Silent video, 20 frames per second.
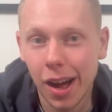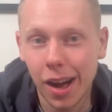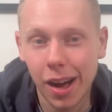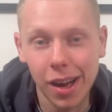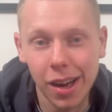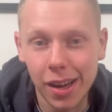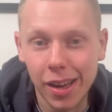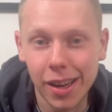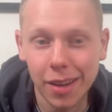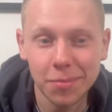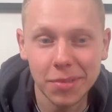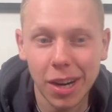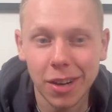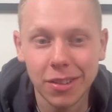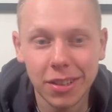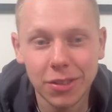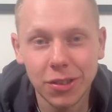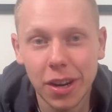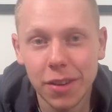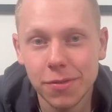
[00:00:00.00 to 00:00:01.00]
I am
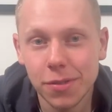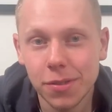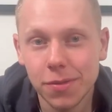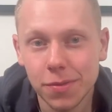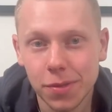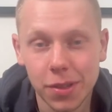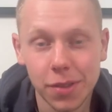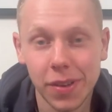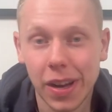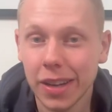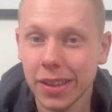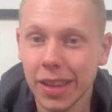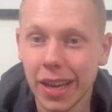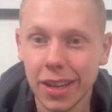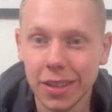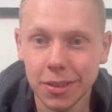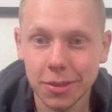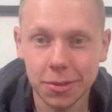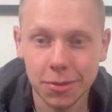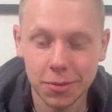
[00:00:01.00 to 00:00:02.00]
currently grateful for the fact
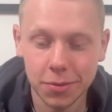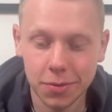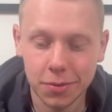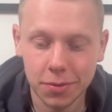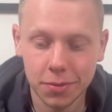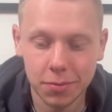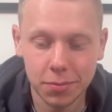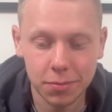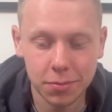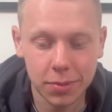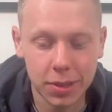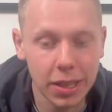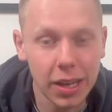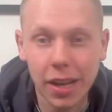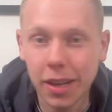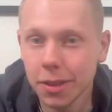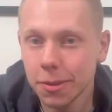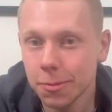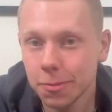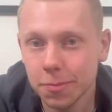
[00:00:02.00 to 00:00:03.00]
that
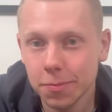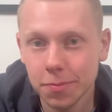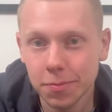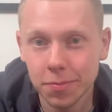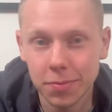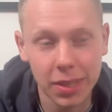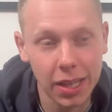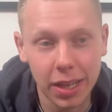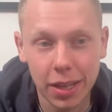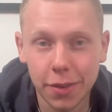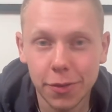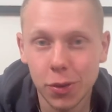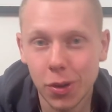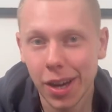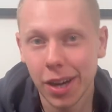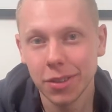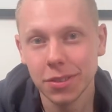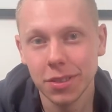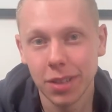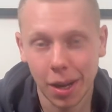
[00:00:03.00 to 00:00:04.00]
today, in a few
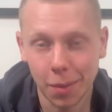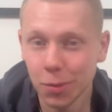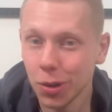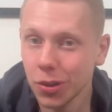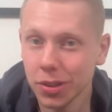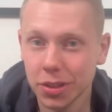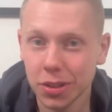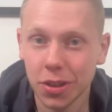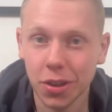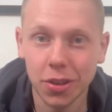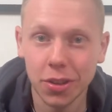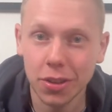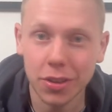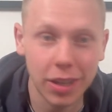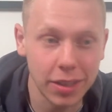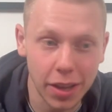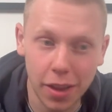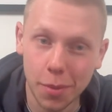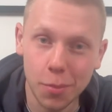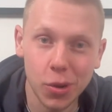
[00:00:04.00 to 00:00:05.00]
hours, I'm going to go to
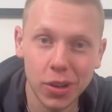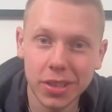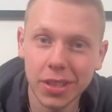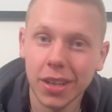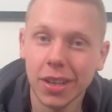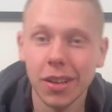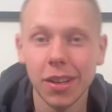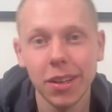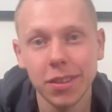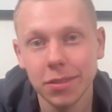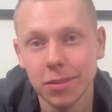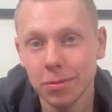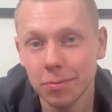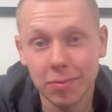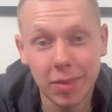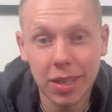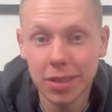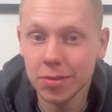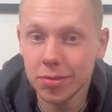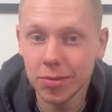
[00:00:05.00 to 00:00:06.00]
another Muay Thai class,
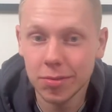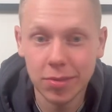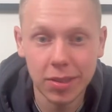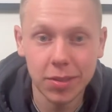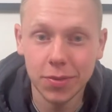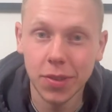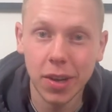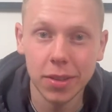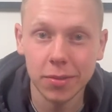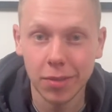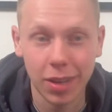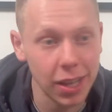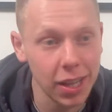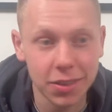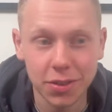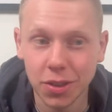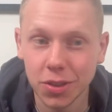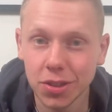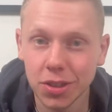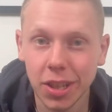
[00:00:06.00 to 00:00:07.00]
and it's fun. I
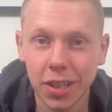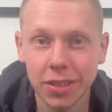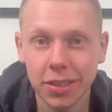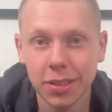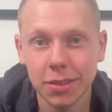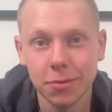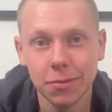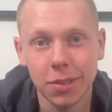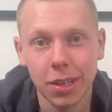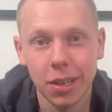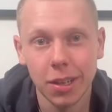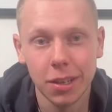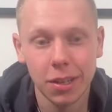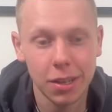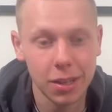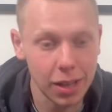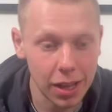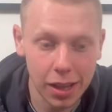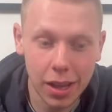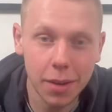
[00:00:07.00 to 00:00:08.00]
like socializing.
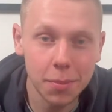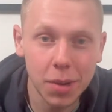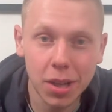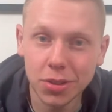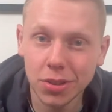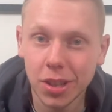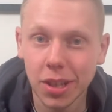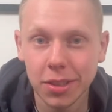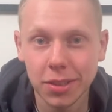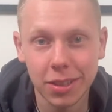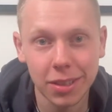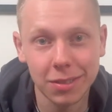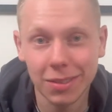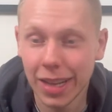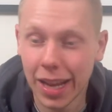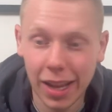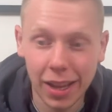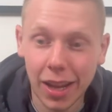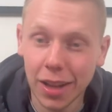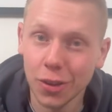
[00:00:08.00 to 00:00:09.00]
I like martial arts.
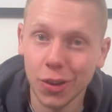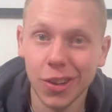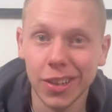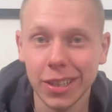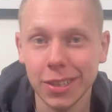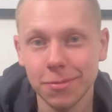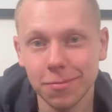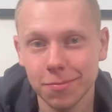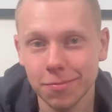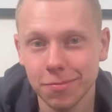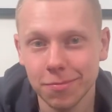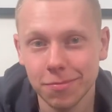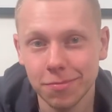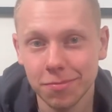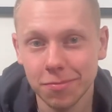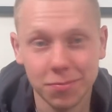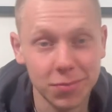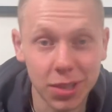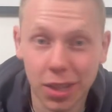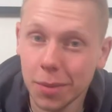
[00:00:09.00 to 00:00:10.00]
I like learning.
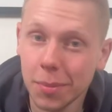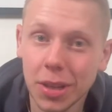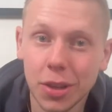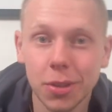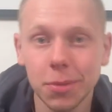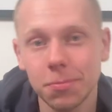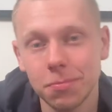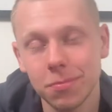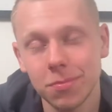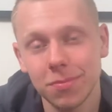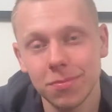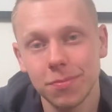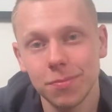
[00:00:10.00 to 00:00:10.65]
It's going to be good.